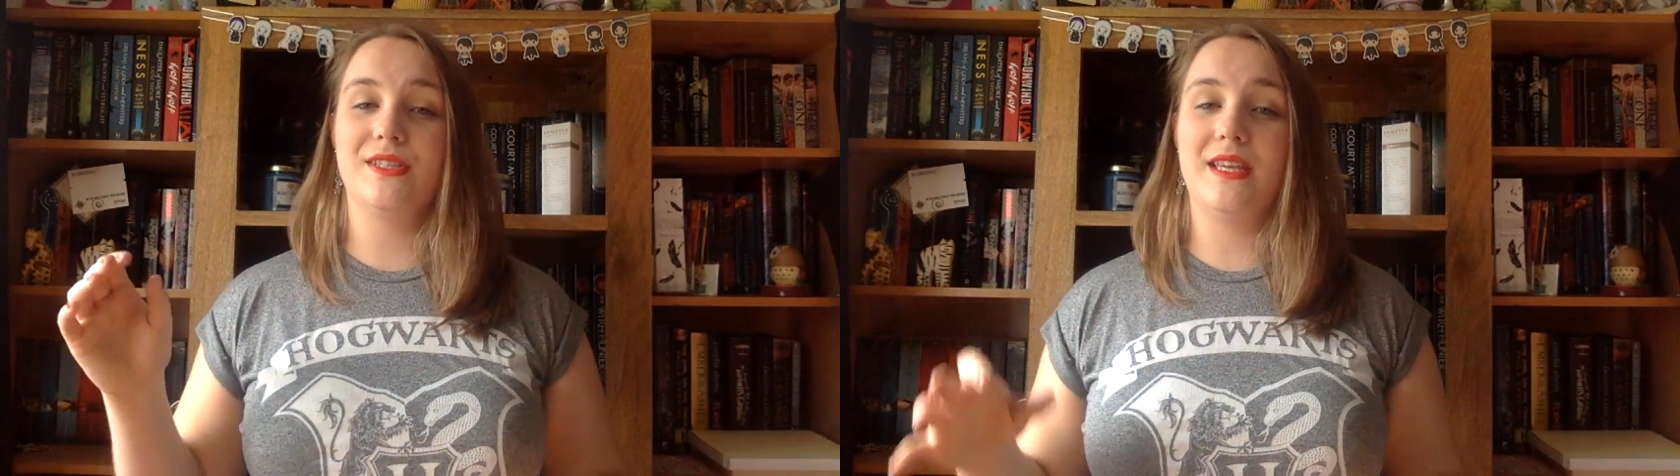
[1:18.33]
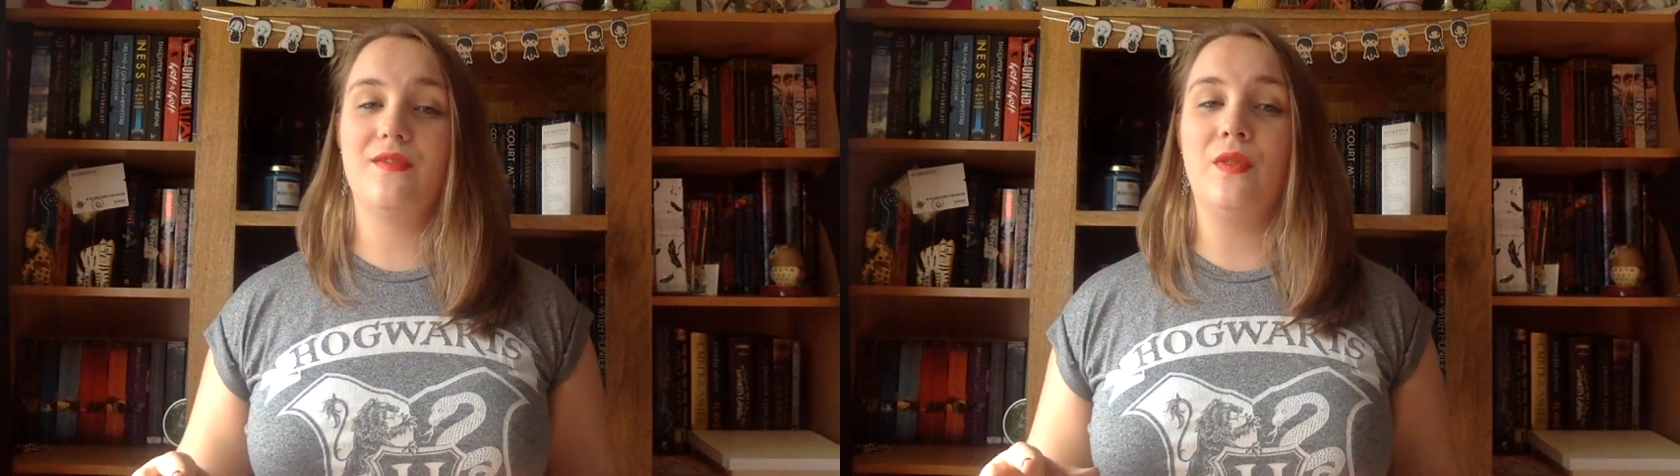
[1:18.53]

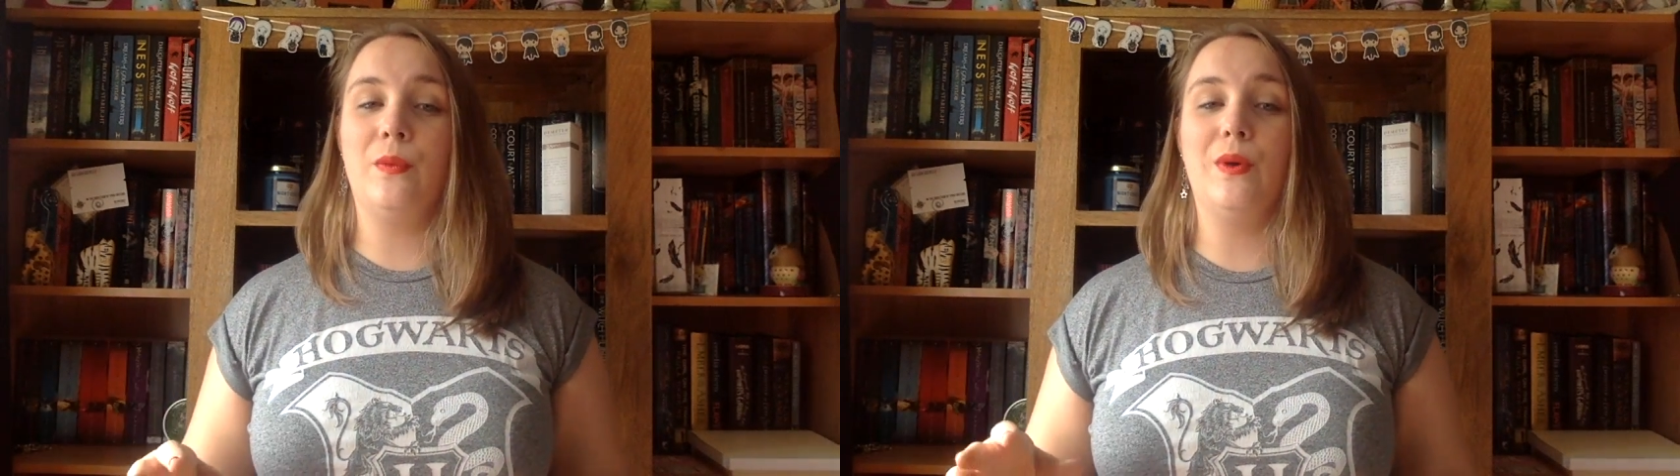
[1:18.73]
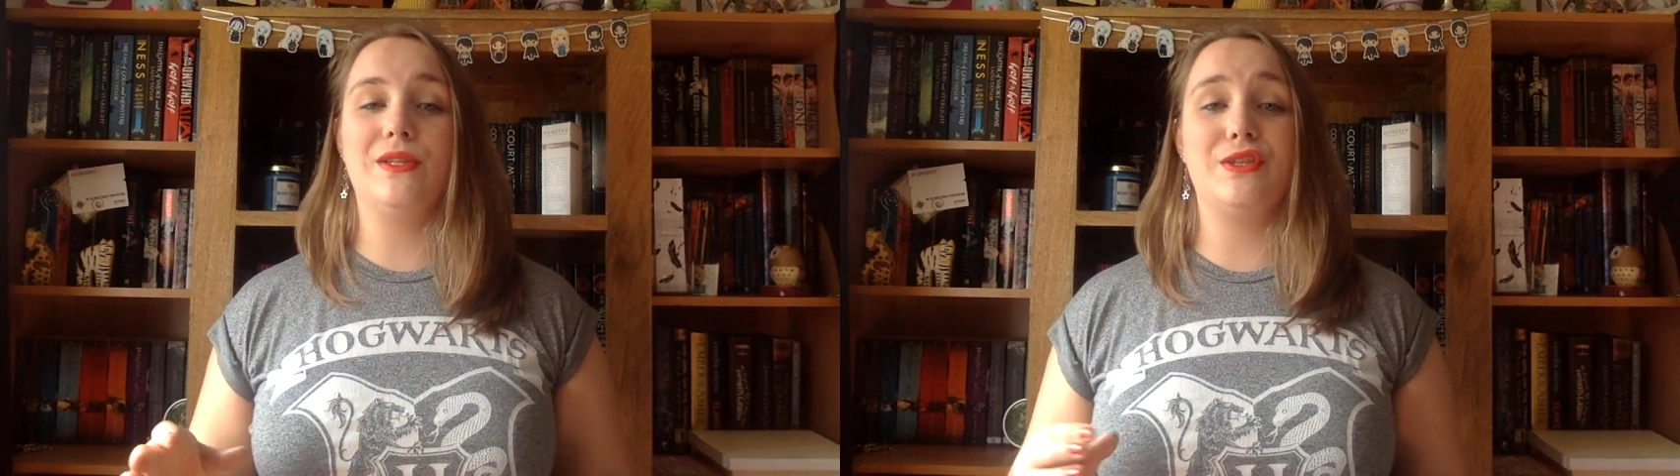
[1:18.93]
even the
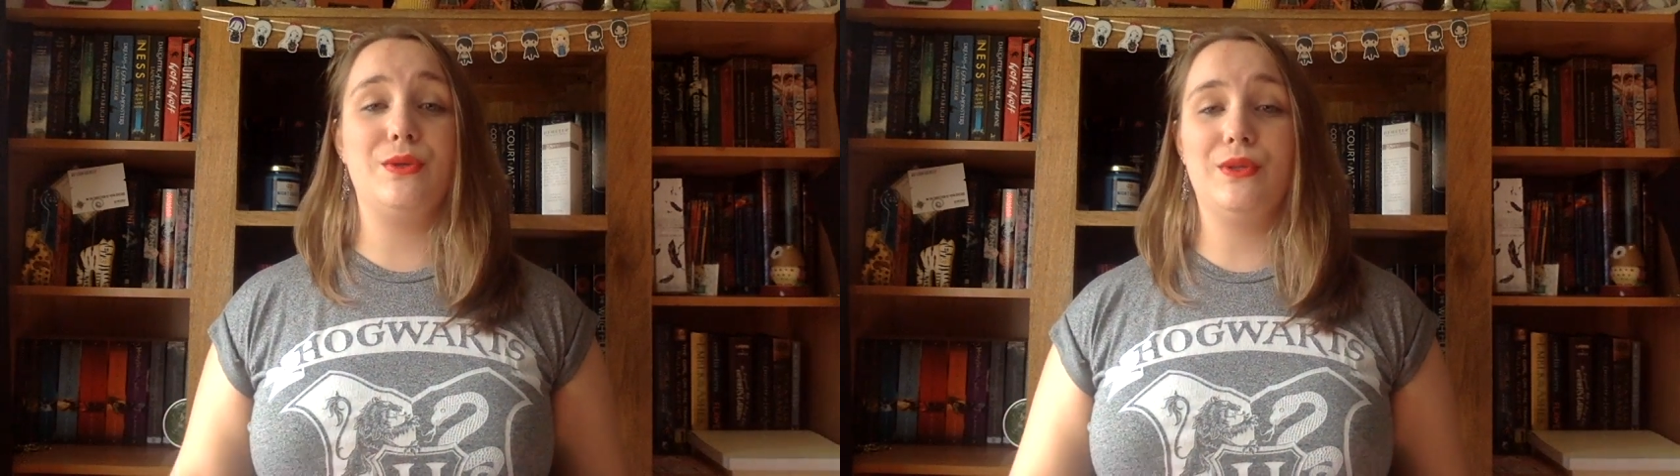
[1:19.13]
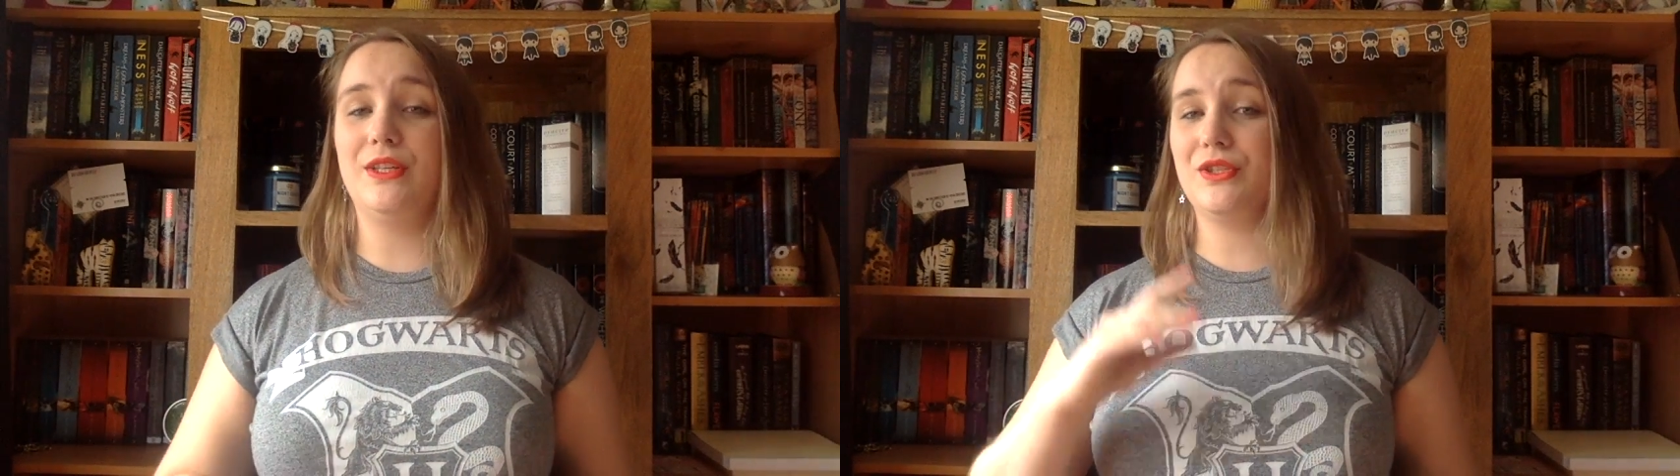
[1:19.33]
ones
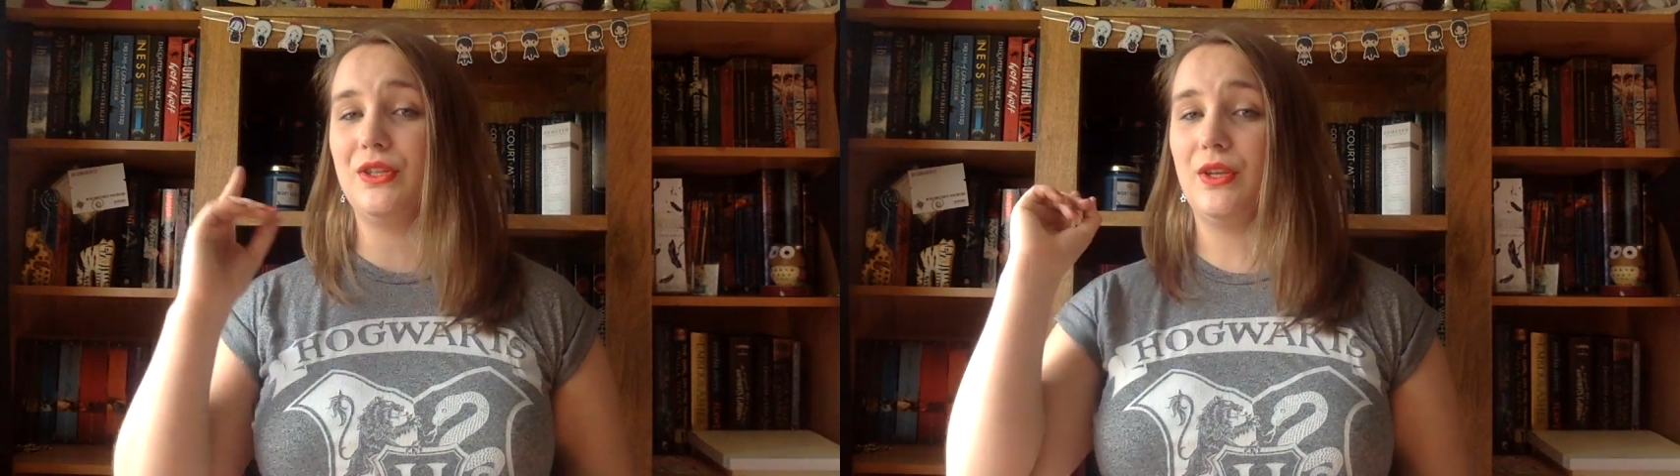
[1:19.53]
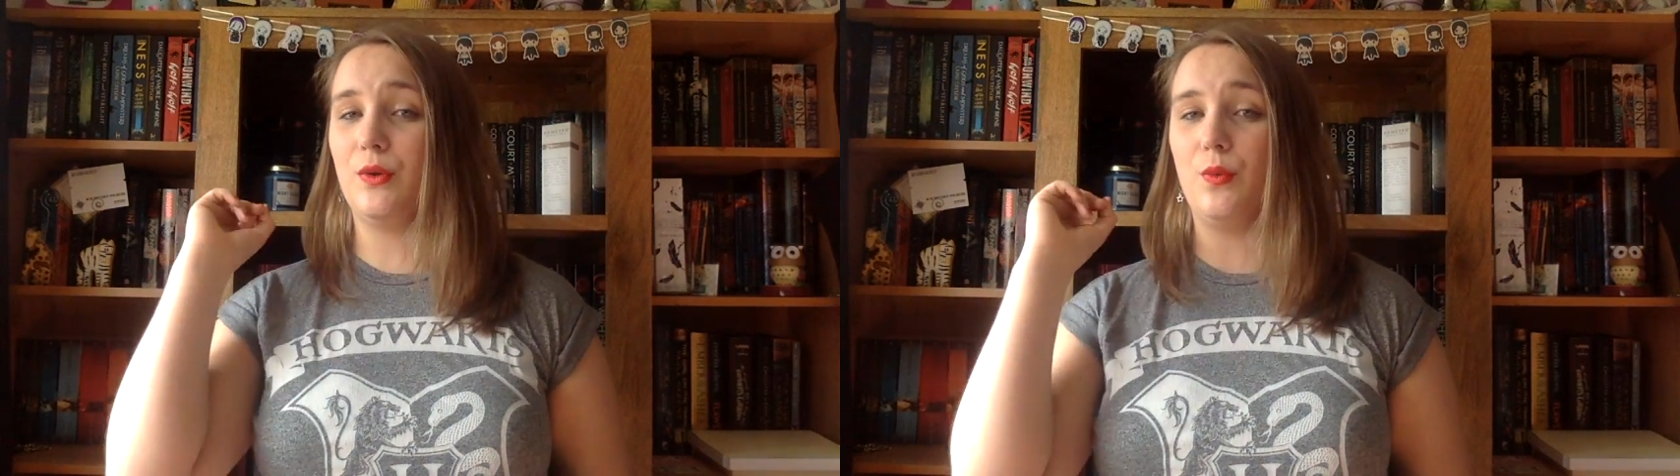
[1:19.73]
who
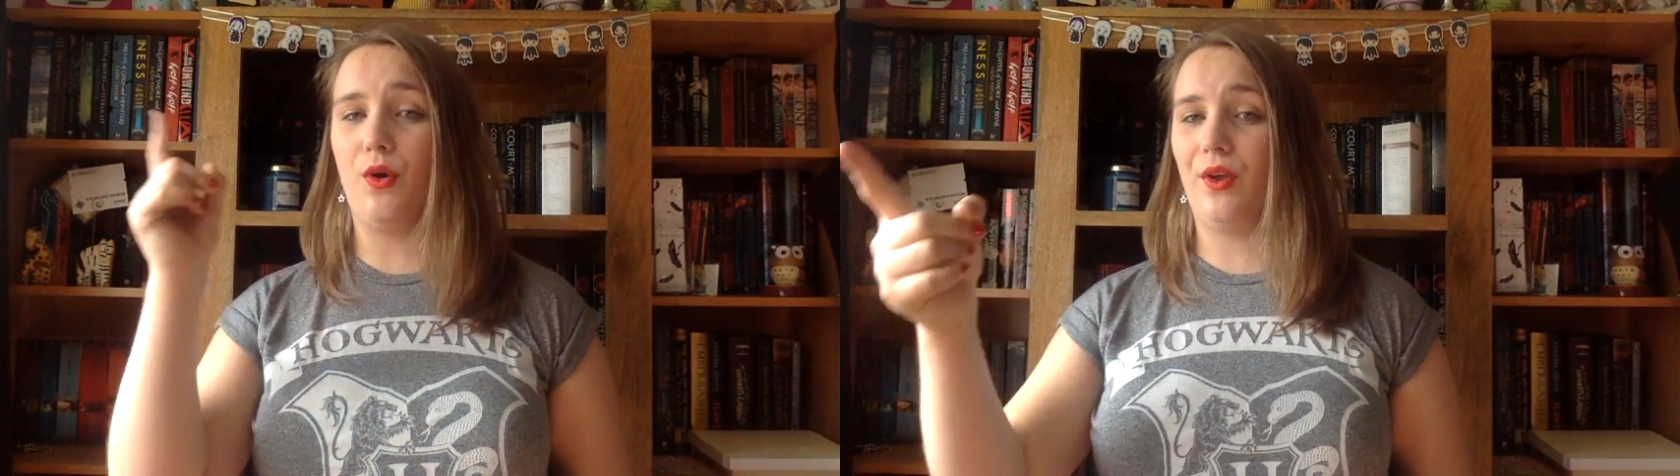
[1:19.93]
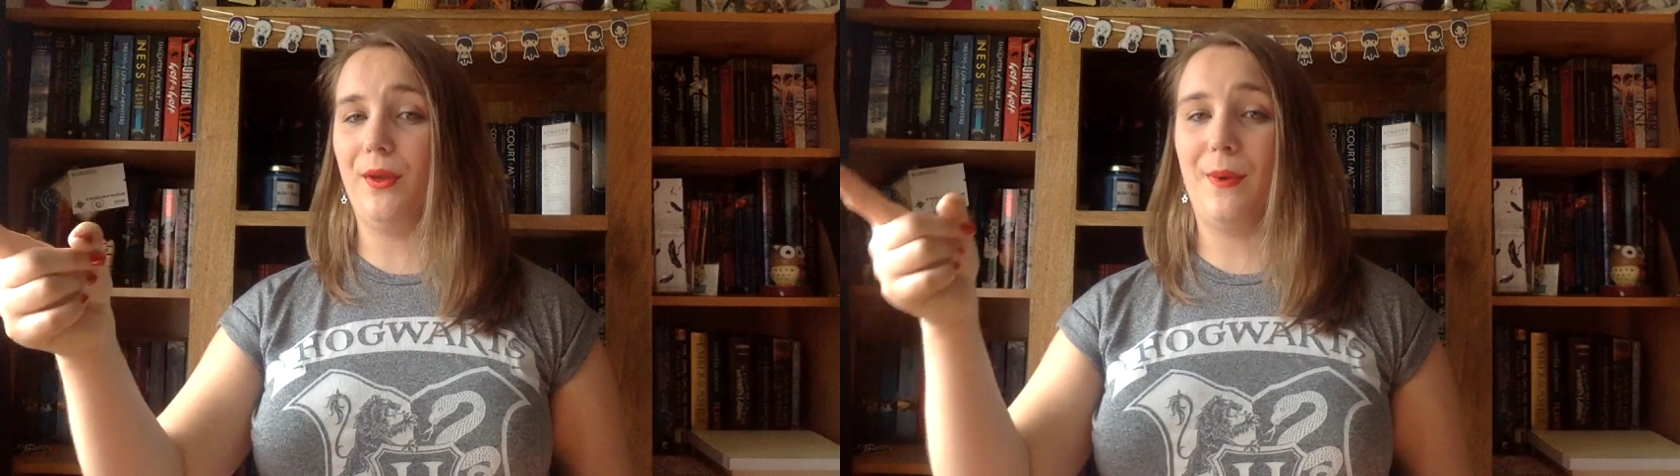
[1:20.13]
literally are walking